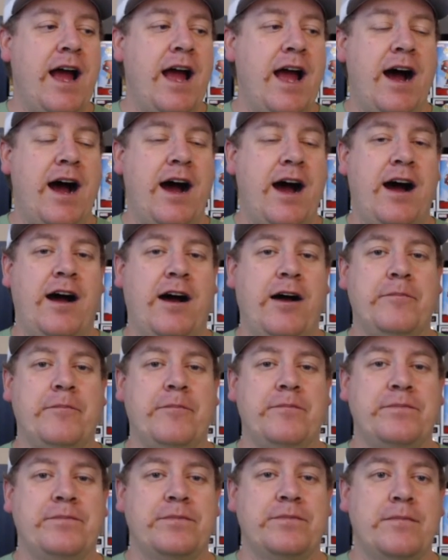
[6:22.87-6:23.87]

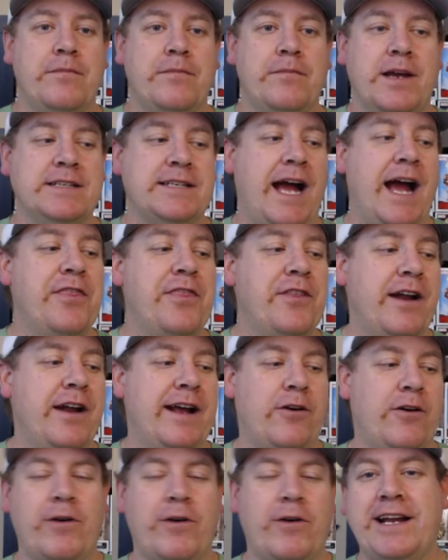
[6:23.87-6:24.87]
because I thought I'd
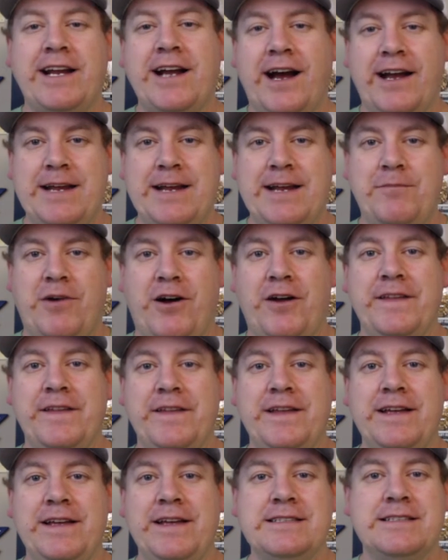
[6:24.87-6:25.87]
already gotten him on
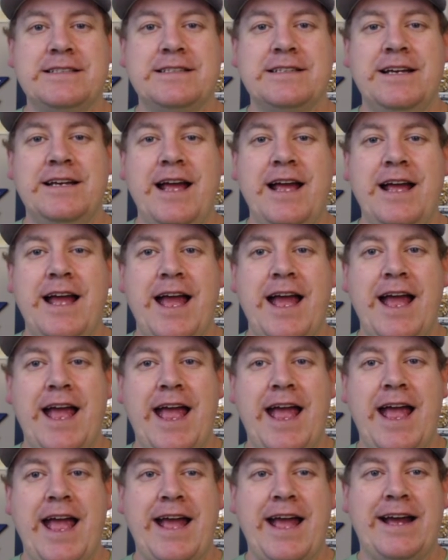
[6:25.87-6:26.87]
this,
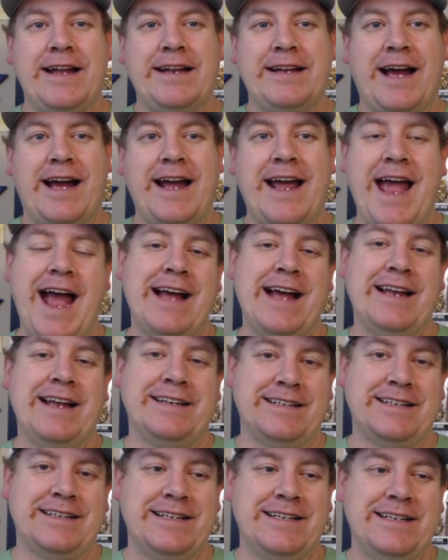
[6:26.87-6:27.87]
and I
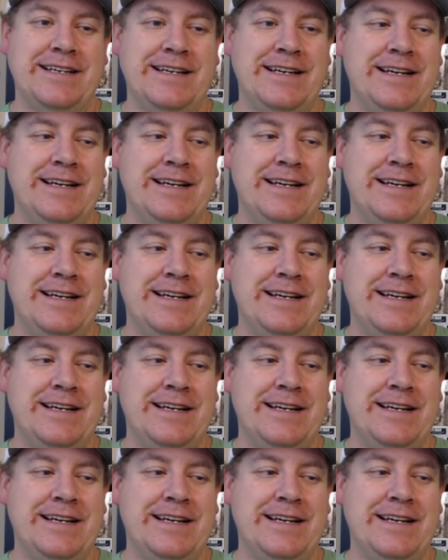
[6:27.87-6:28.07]
hadn't.